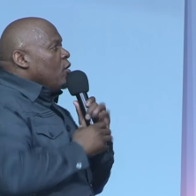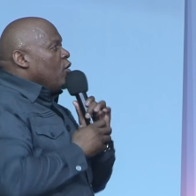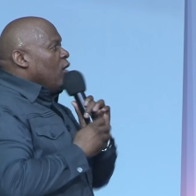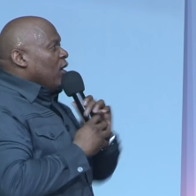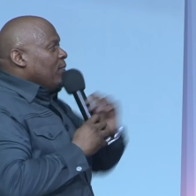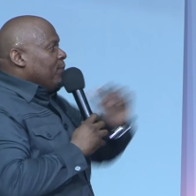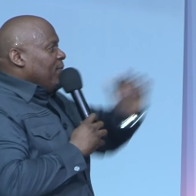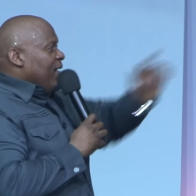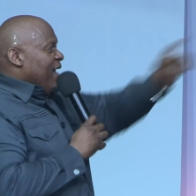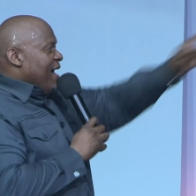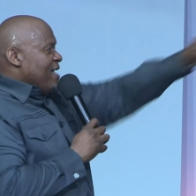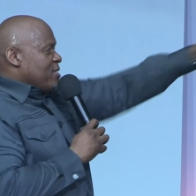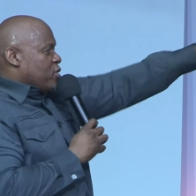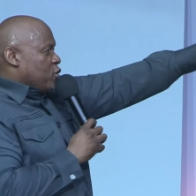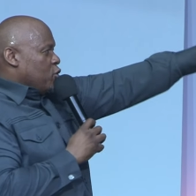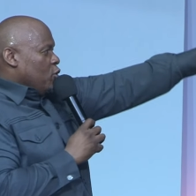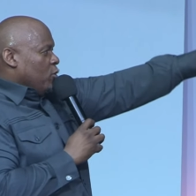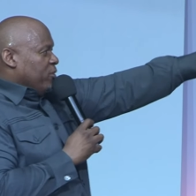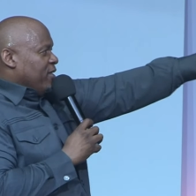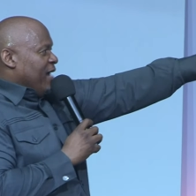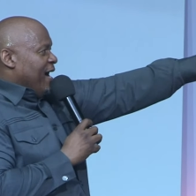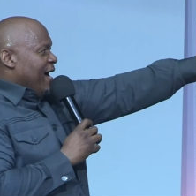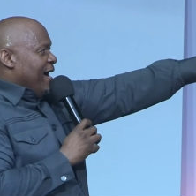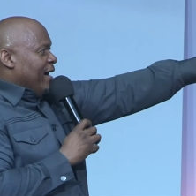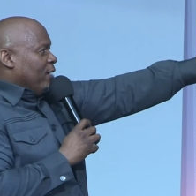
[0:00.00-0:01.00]
God bless
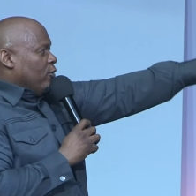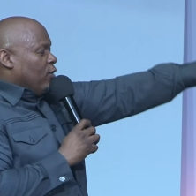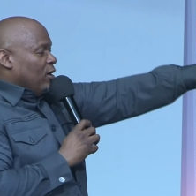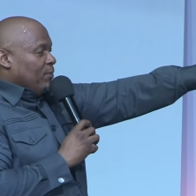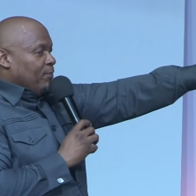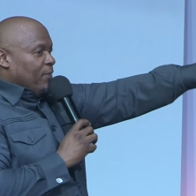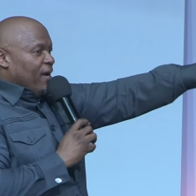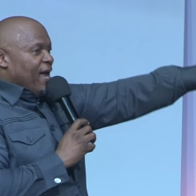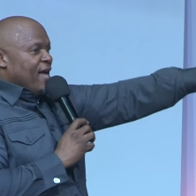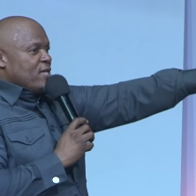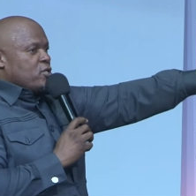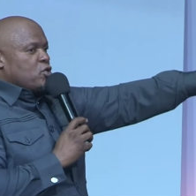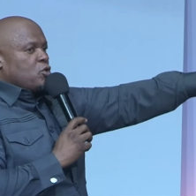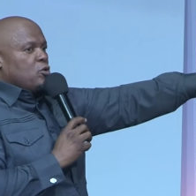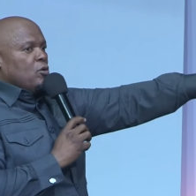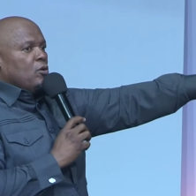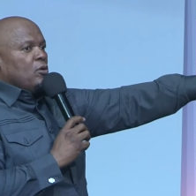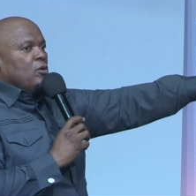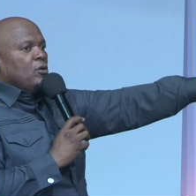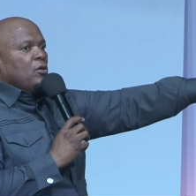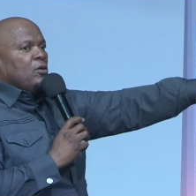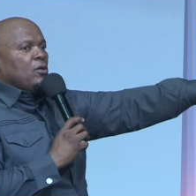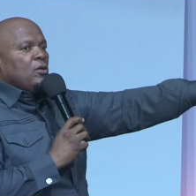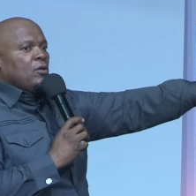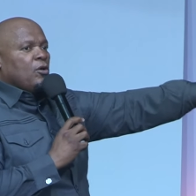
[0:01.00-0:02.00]
you there. God bless you.
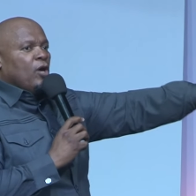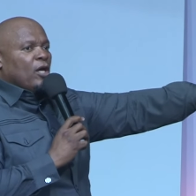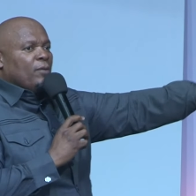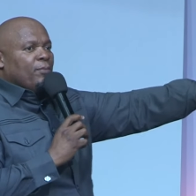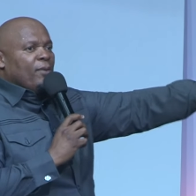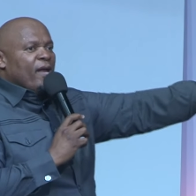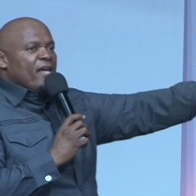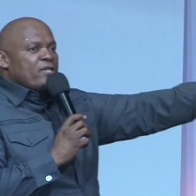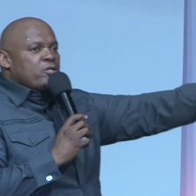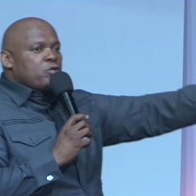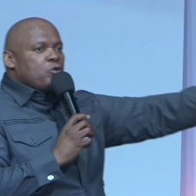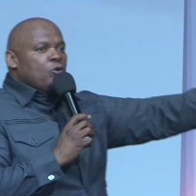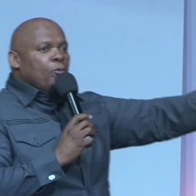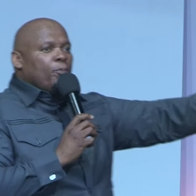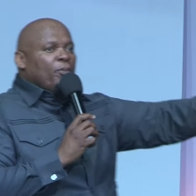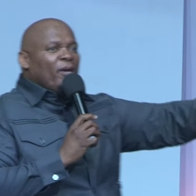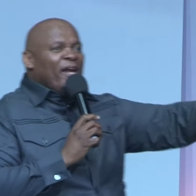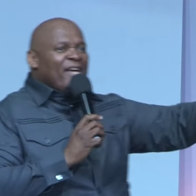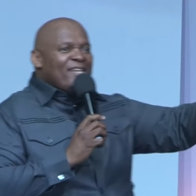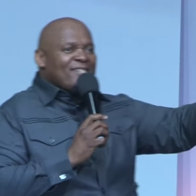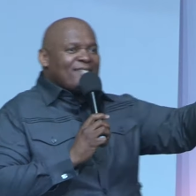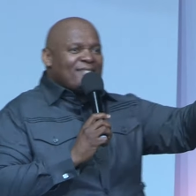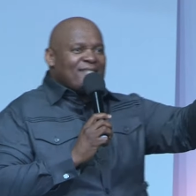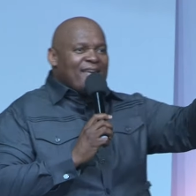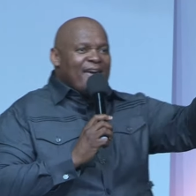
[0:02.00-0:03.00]
God bless you.
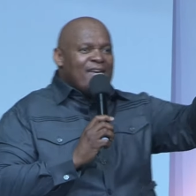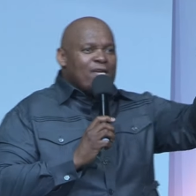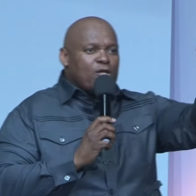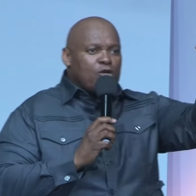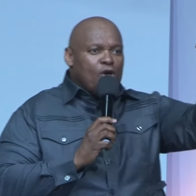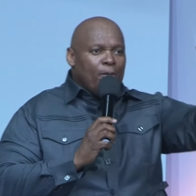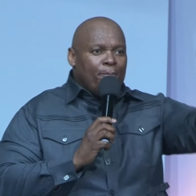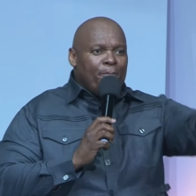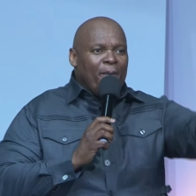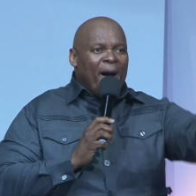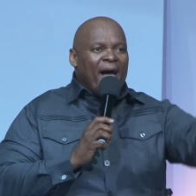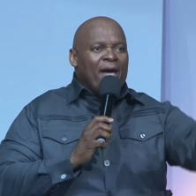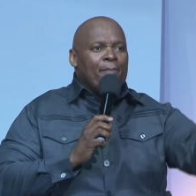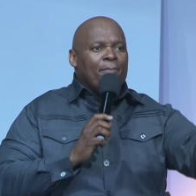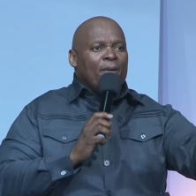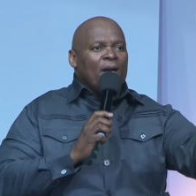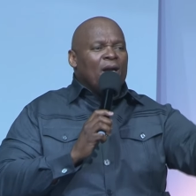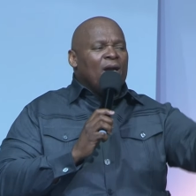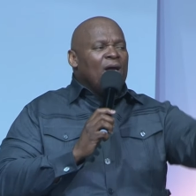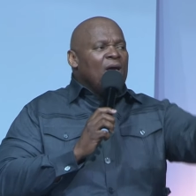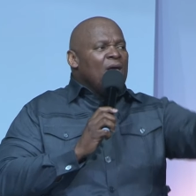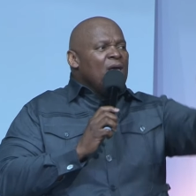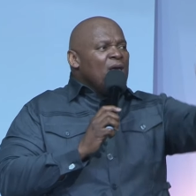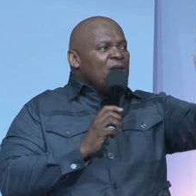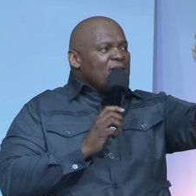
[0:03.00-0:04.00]
Please take your
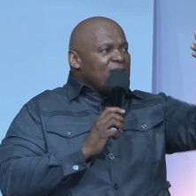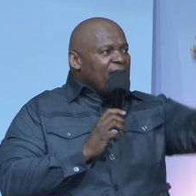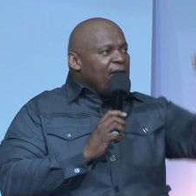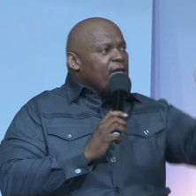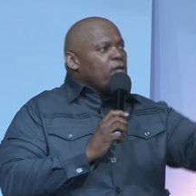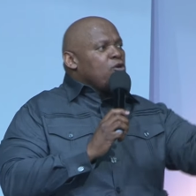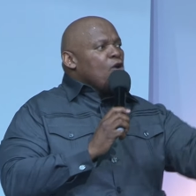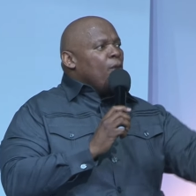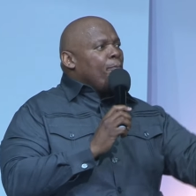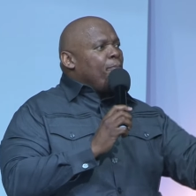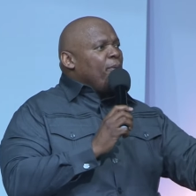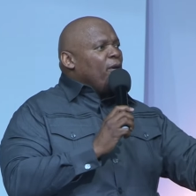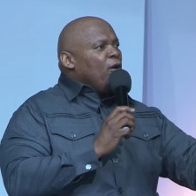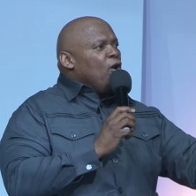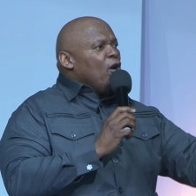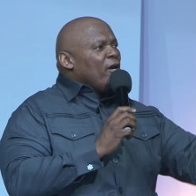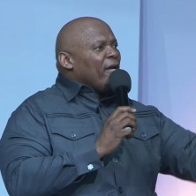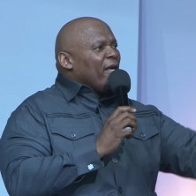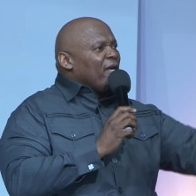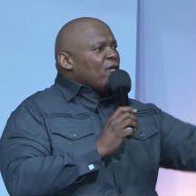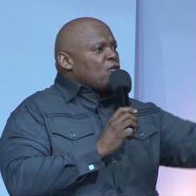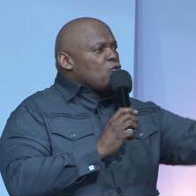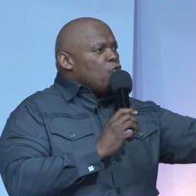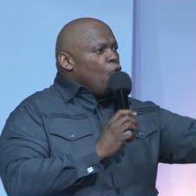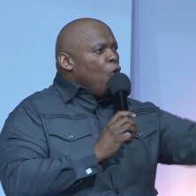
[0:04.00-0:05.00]
Bible, take your
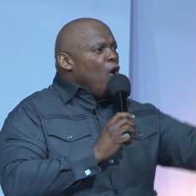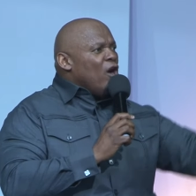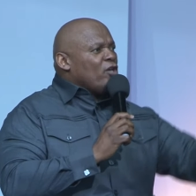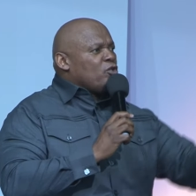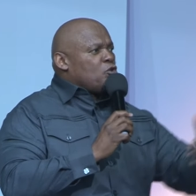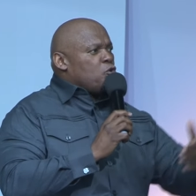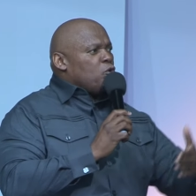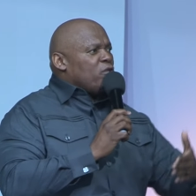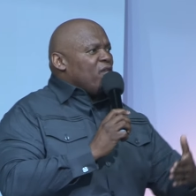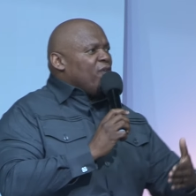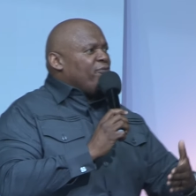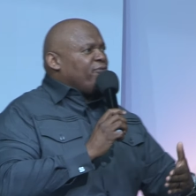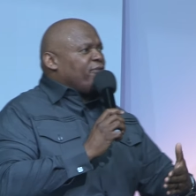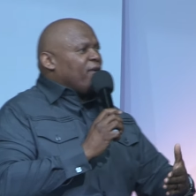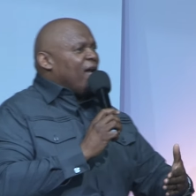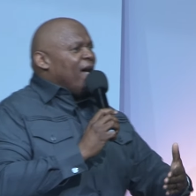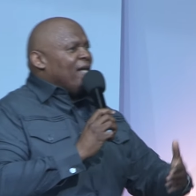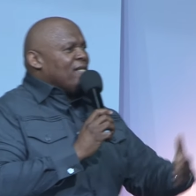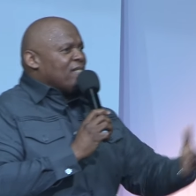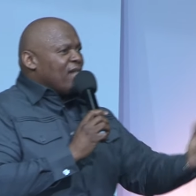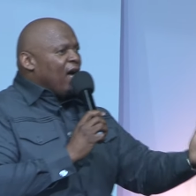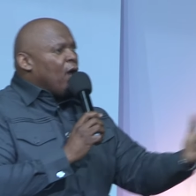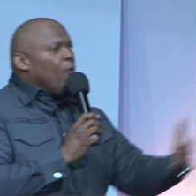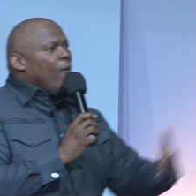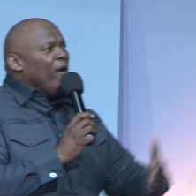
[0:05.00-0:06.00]
belongings, walk to the
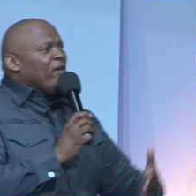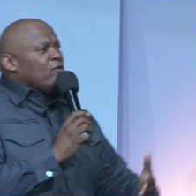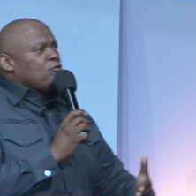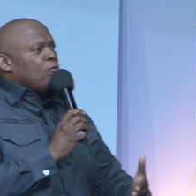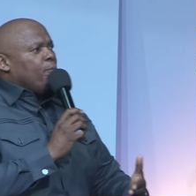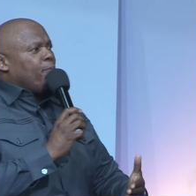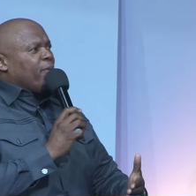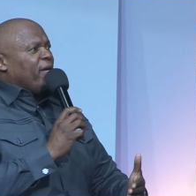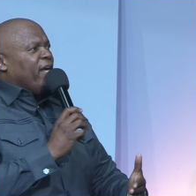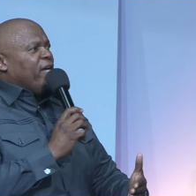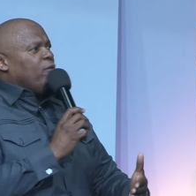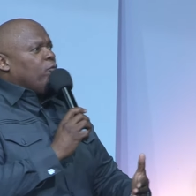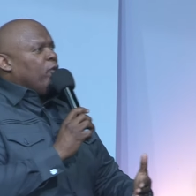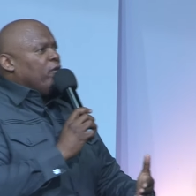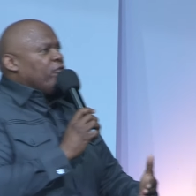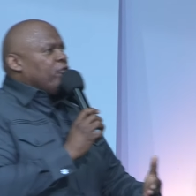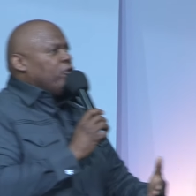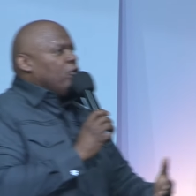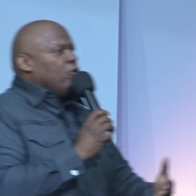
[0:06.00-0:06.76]
front. I want to pray with